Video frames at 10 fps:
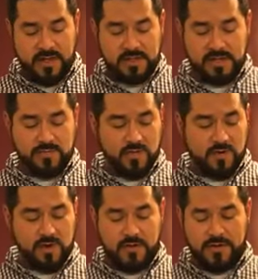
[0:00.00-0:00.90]
And just
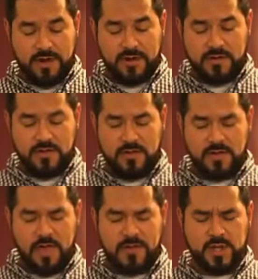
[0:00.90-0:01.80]
pour, right?
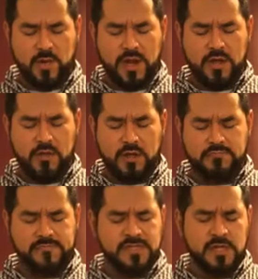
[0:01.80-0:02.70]
How much wine do you want?
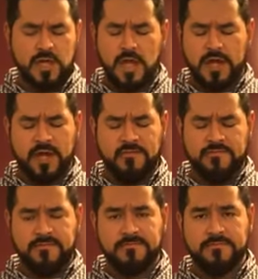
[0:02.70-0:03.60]

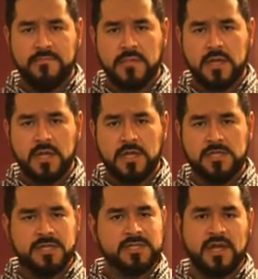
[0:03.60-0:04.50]
Enough.
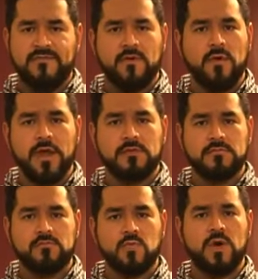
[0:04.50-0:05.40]
Just enough of wine.
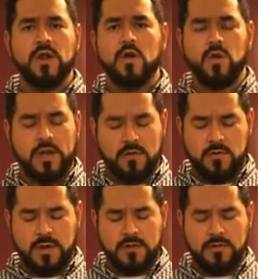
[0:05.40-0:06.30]
We want a whole lot of
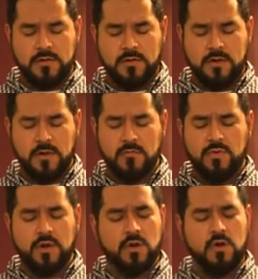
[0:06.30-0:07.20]
wine.
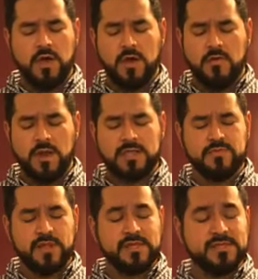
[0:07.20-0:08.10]
Put a whole lot of wine. Let's
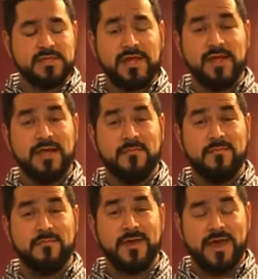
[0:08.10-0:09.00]
put, this is a
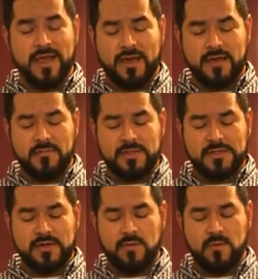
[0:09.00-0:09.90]
Magnum.
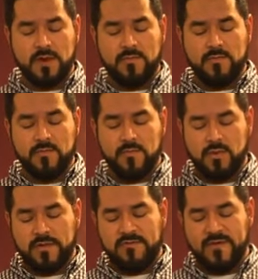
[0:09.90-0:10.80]
It's a
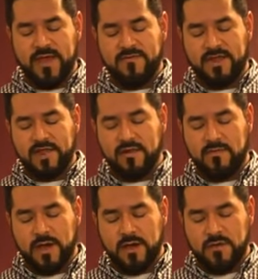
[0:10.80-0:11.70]
1.5 liter
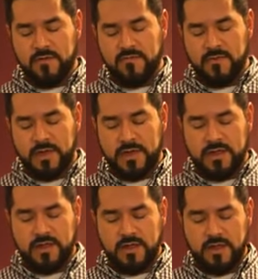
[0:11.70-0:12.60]
bottle of
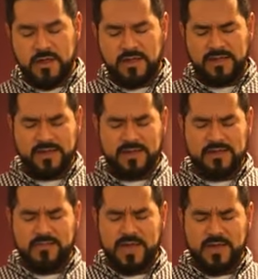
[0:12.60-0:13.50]
wine. I think
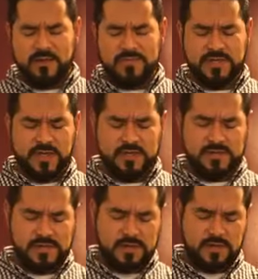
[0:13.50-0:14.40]
that's a Magnum size.